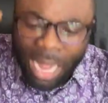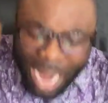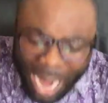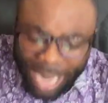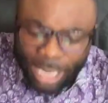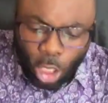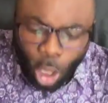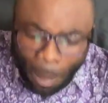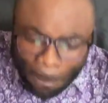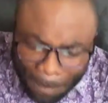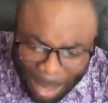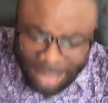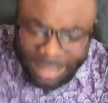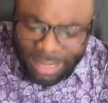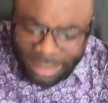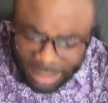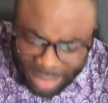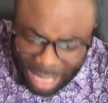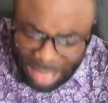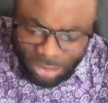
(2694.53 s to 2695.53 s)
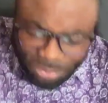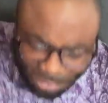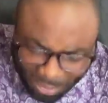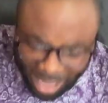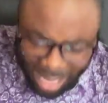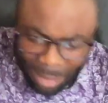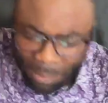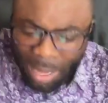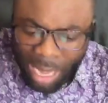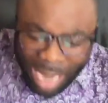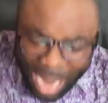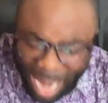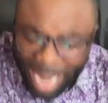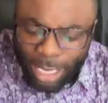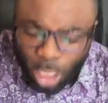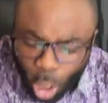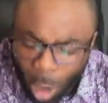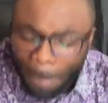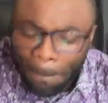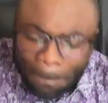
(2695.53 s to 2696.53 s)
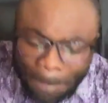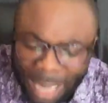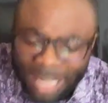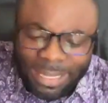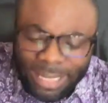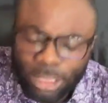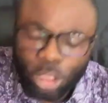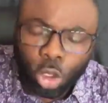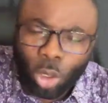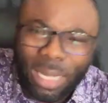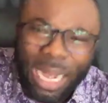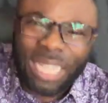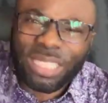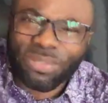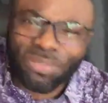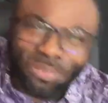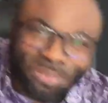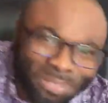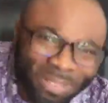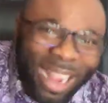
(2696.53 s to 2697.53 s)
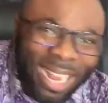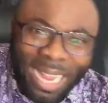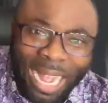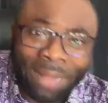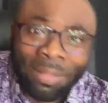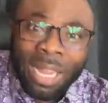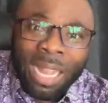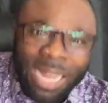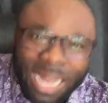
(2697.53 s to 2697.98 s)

I command it catch fire. I command it to catch fire